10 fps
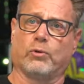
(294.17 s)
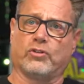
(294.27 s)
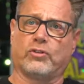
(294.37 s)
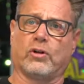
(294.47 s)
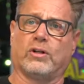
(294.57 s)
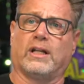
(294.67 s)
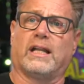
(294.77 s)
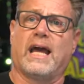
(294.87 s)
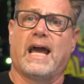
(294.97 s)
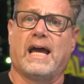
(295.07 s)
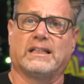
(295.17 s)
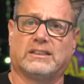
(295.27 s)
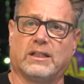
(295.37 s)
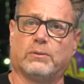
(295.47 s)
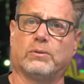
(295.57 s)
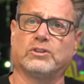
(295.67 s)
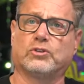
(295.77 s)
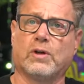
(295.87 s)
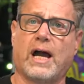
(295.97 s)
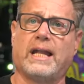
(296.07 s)
it was turned into hash. It was
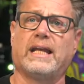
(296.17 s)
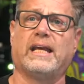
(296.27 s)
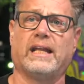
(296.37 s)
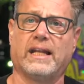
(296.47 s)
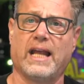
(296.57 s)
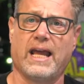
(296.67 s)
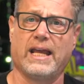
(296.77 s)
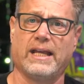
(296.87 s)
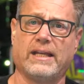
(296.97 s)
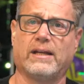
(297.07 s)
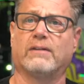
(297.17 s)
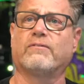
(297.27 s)
dried in a